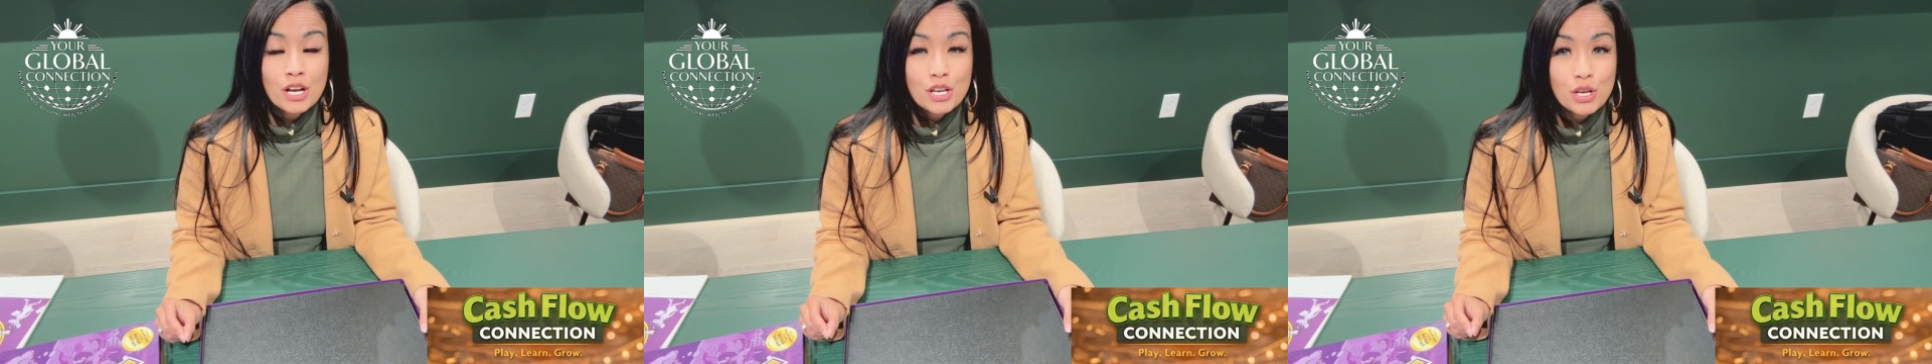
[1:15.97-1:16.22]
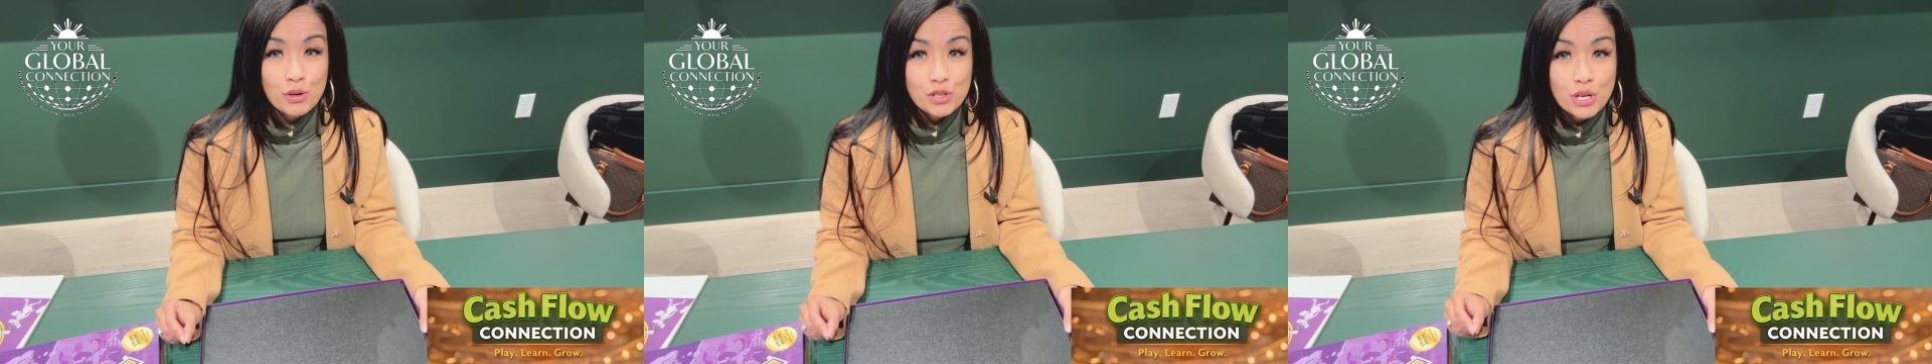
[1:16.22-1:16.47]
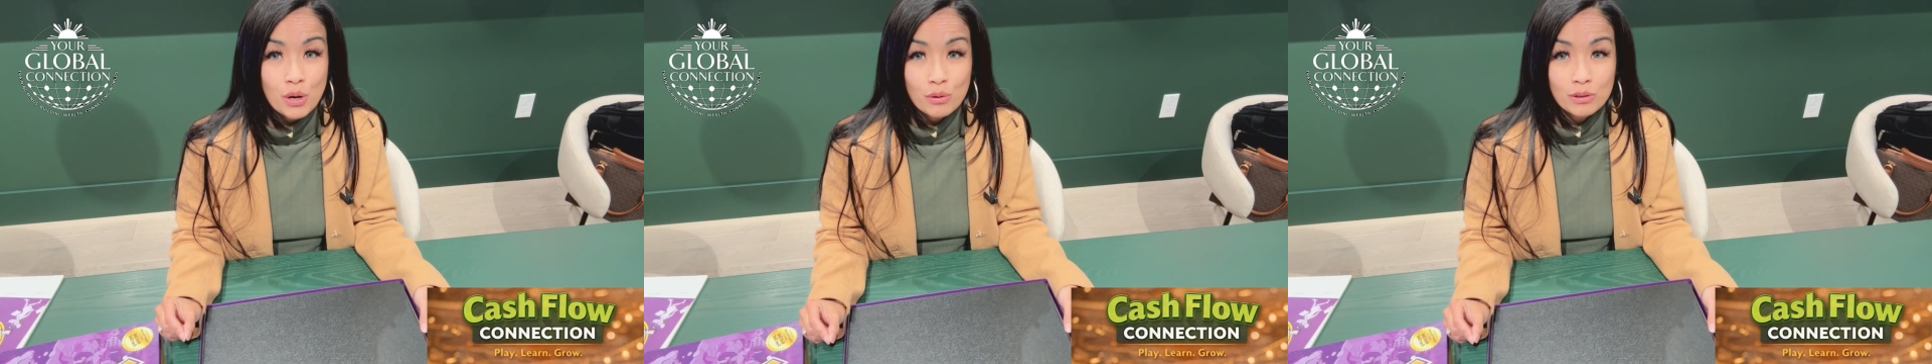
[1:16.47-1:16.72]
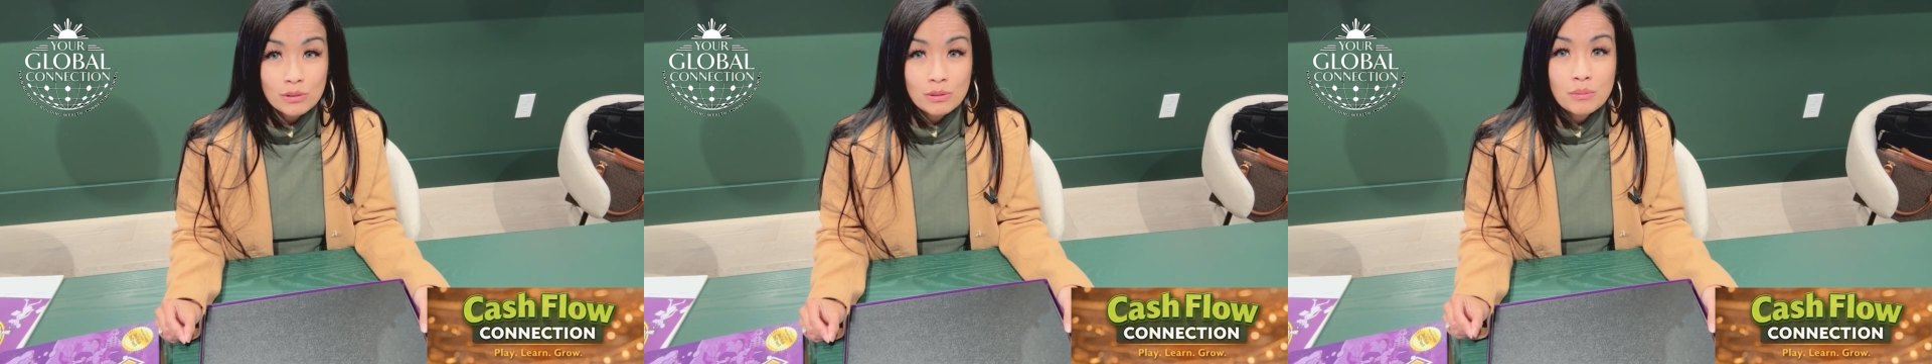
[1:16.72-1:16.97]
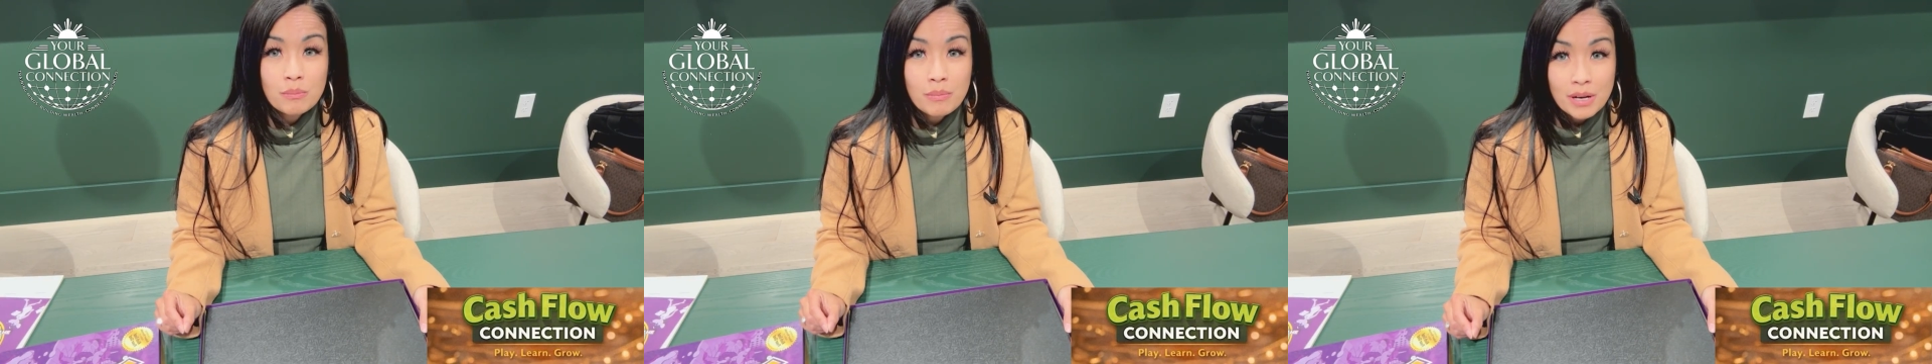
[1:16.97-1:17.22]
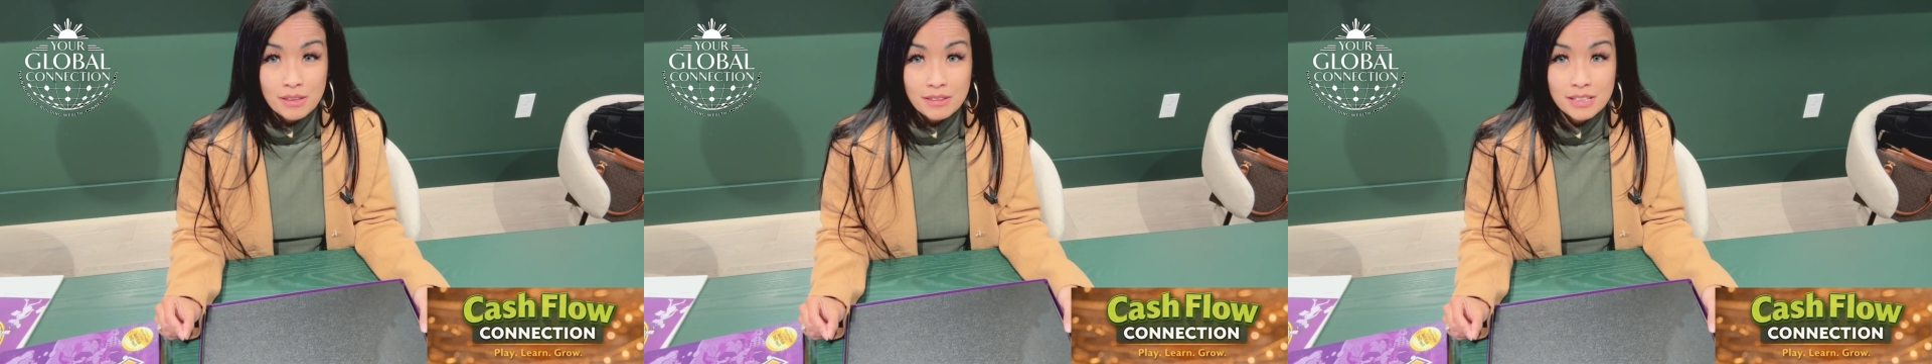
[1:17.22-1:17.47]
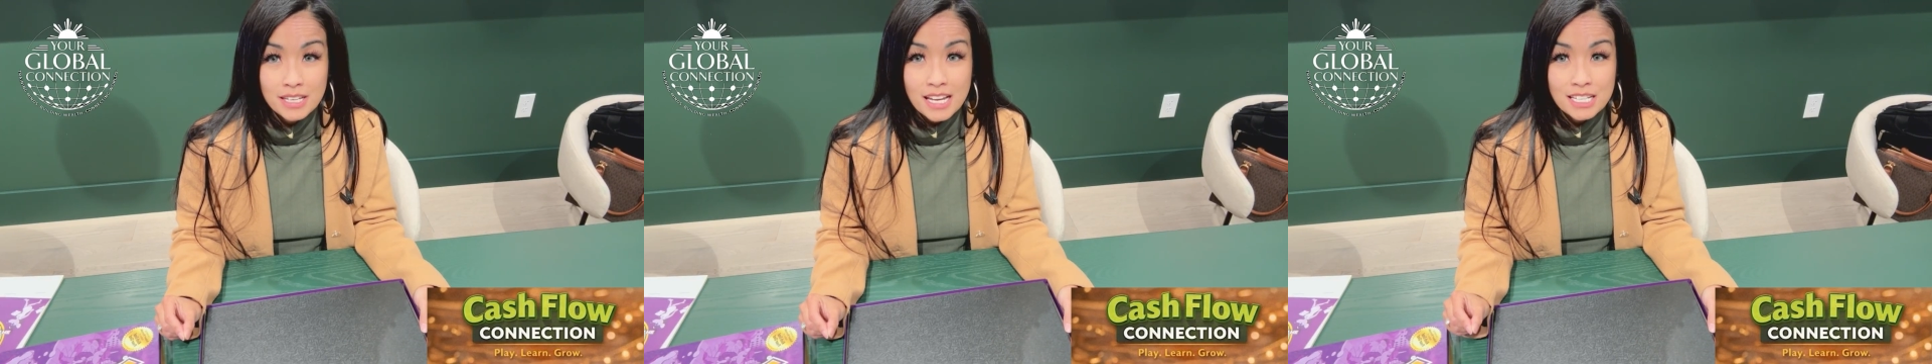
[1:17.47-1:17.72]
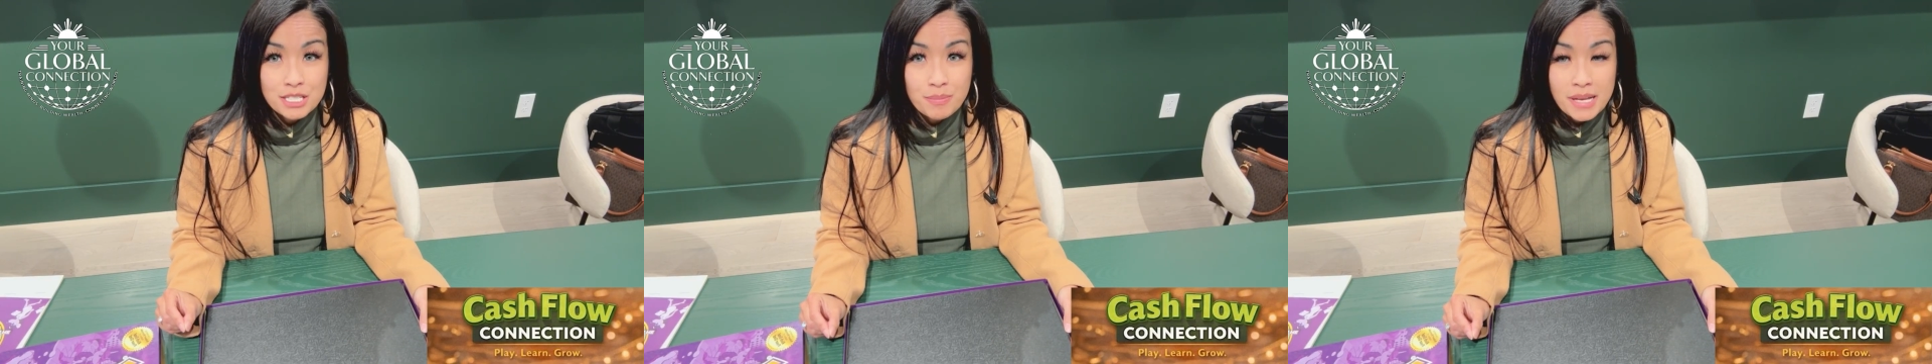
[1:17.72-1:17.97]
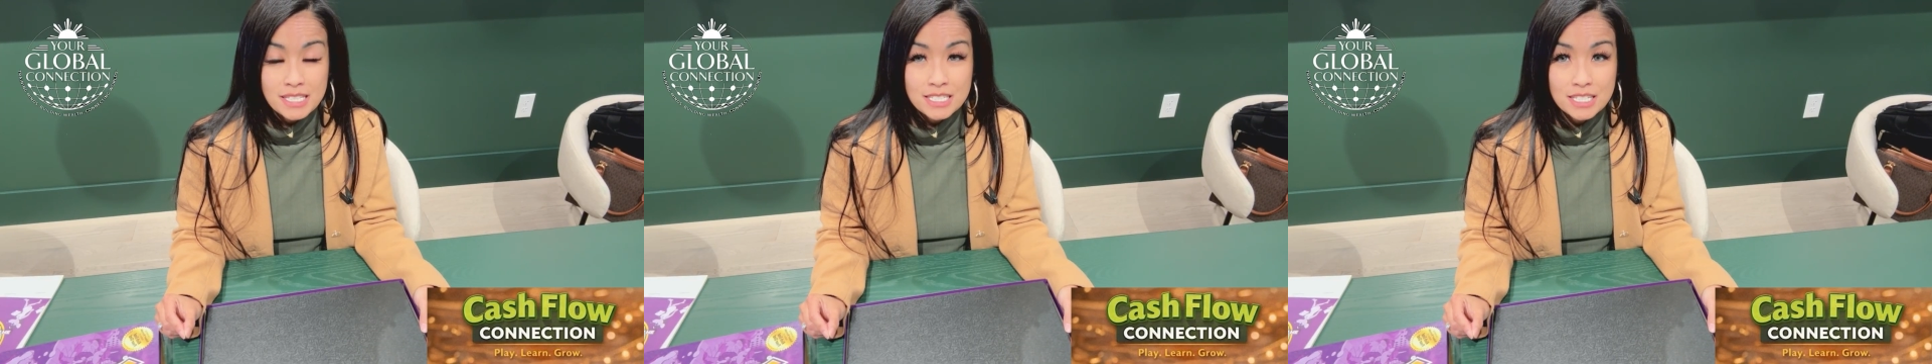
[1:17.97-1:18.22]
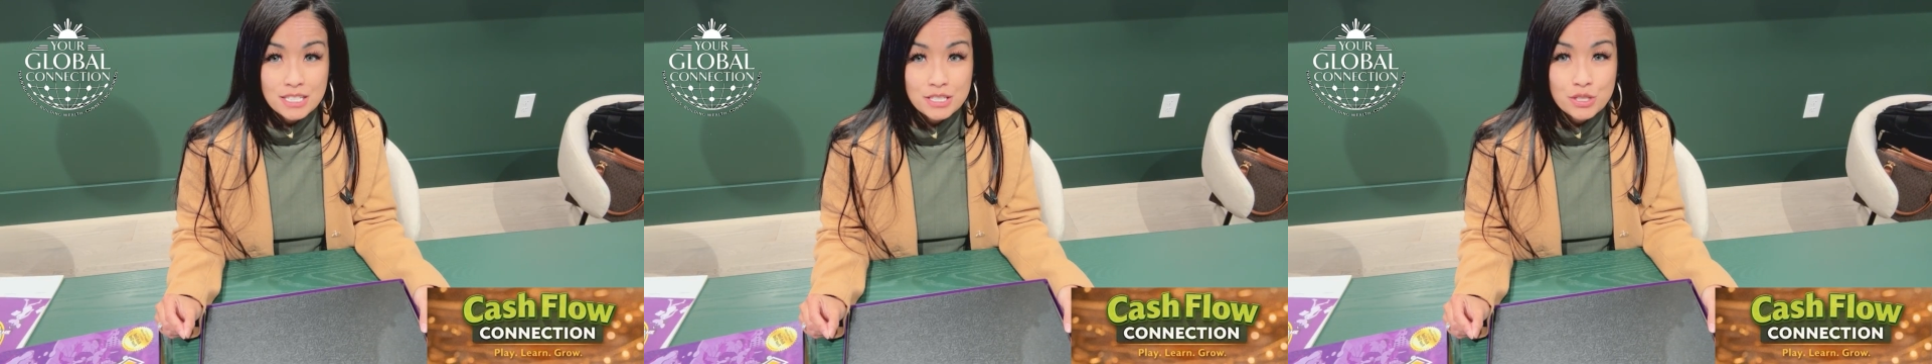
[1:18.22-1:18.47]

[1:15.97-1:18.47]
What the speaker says: your total monthly expenses.